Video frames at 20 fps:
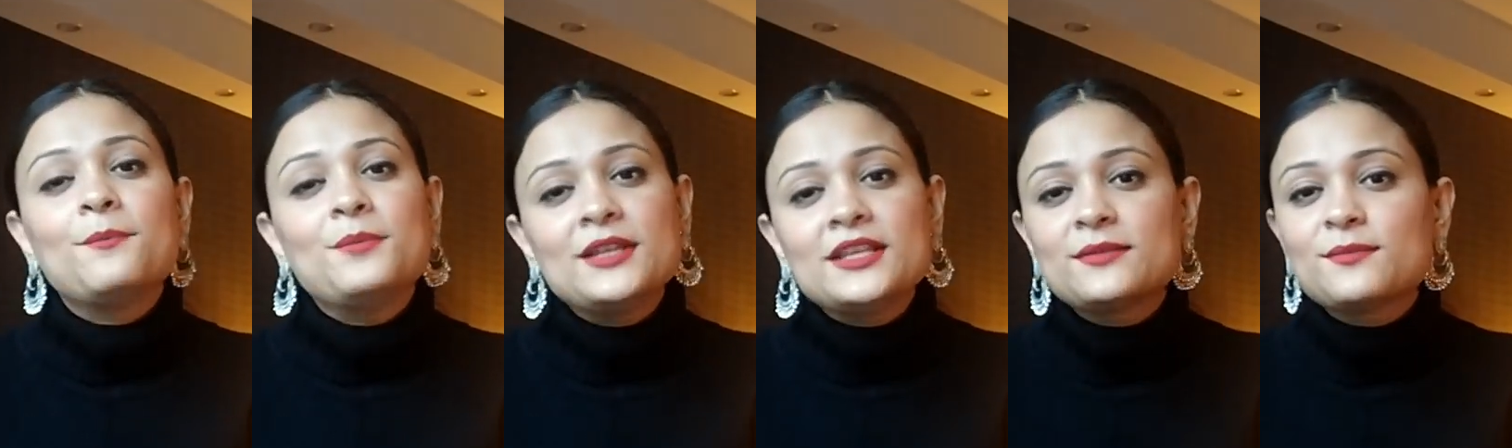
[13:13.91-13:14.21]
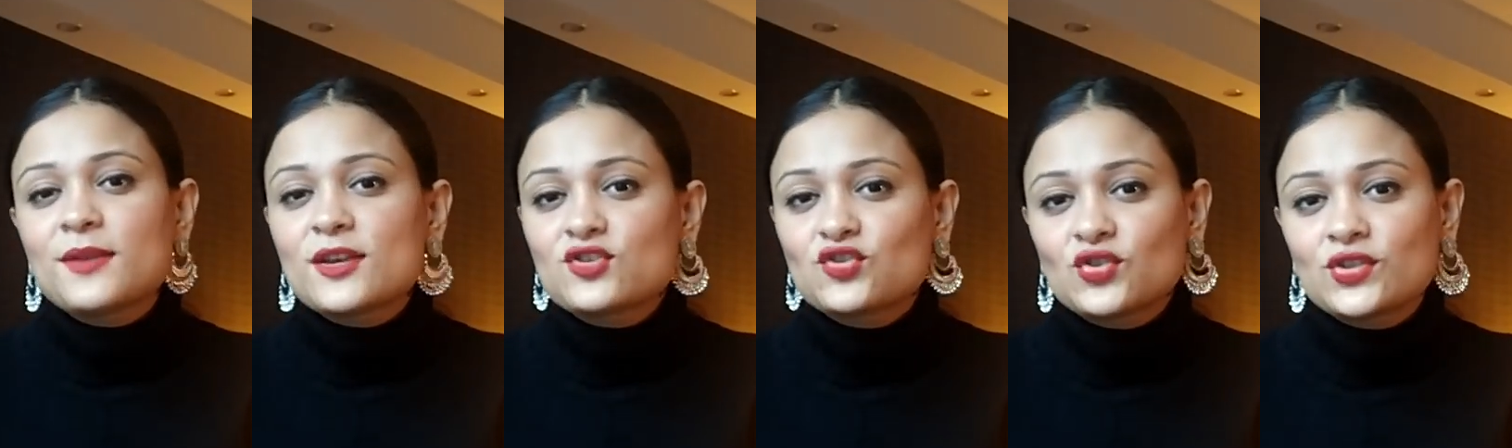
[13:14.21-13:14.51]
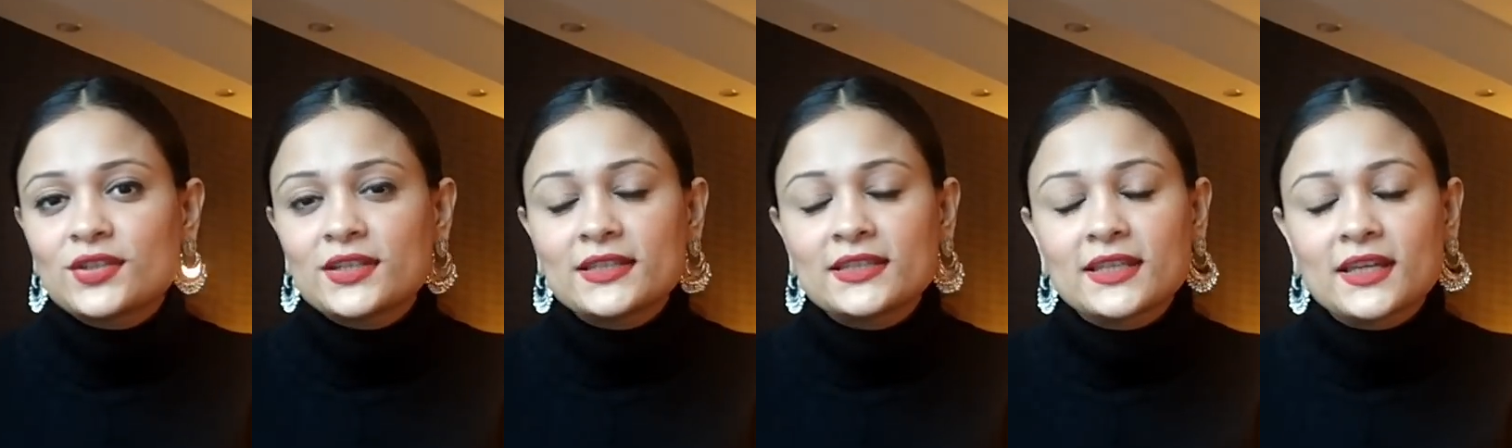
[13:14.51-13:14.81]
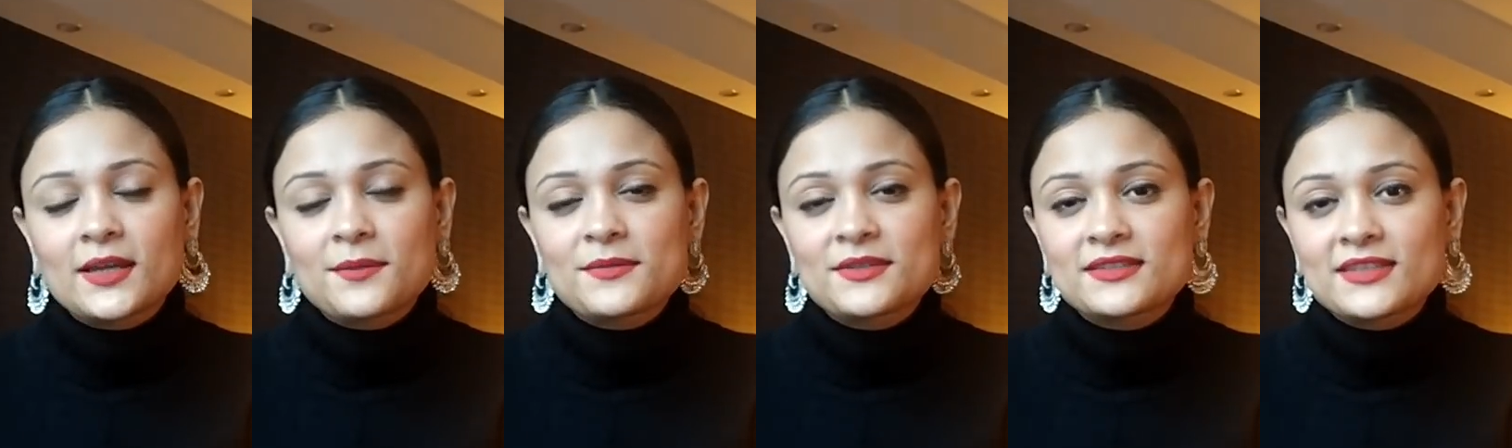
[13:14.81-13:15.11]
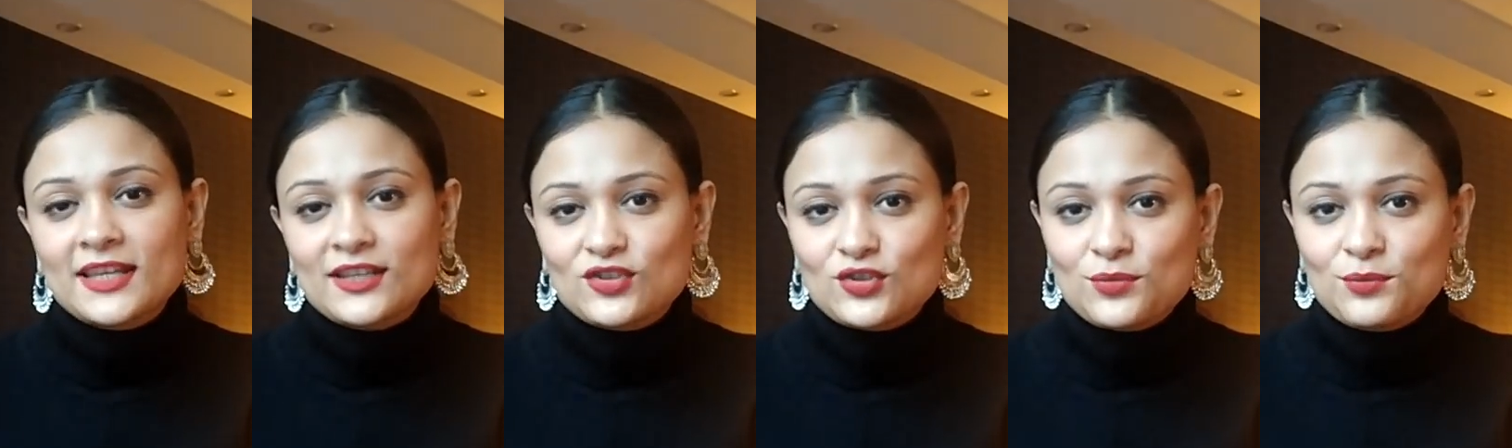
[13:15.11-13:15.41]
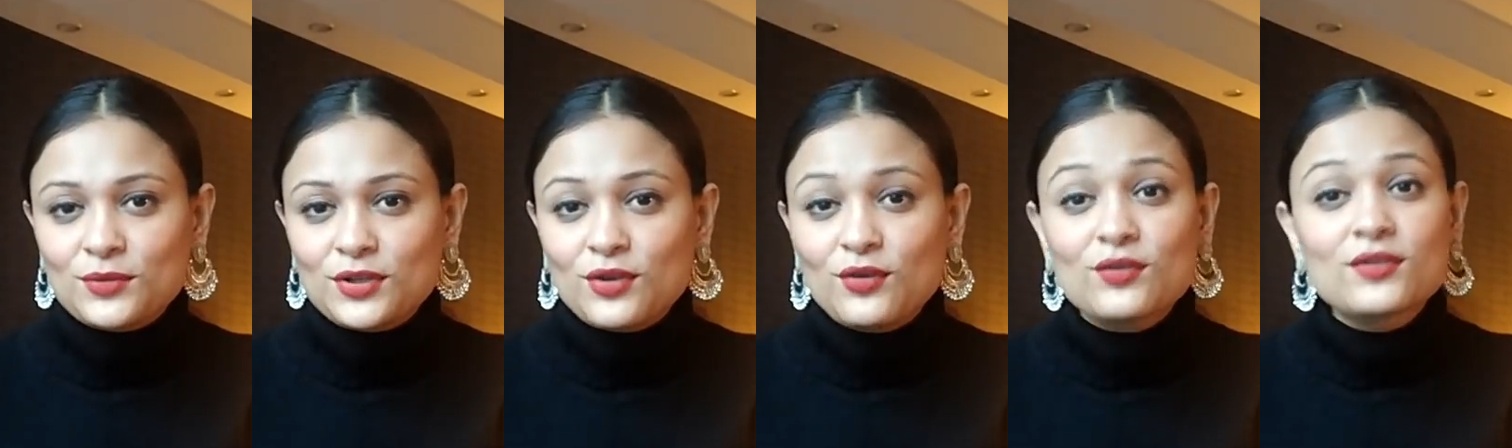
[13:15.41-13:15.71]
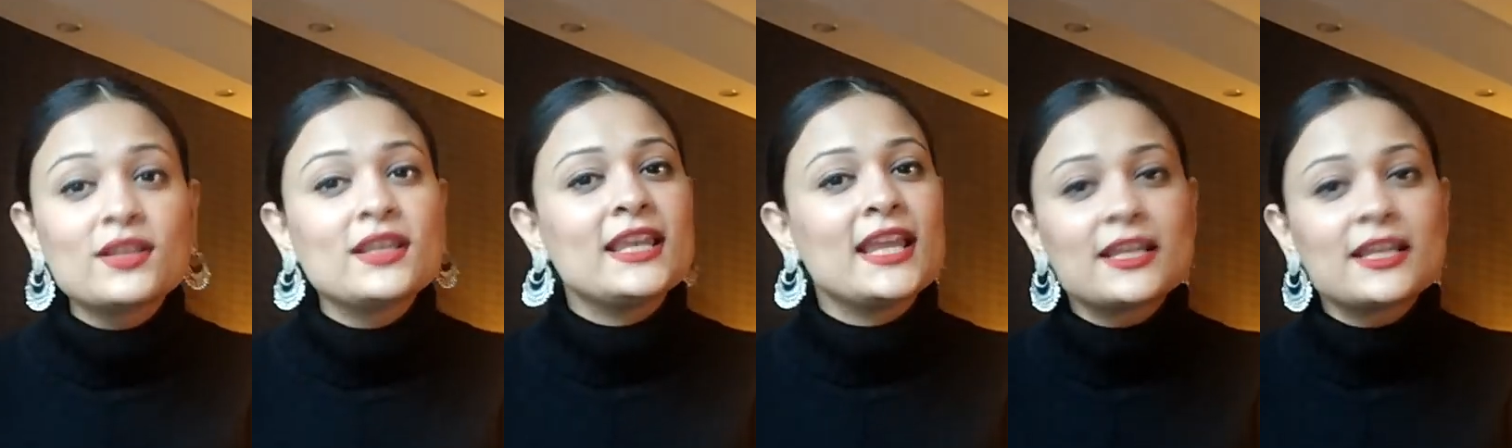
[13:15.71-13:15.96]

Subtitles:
please mention it in the comment section below.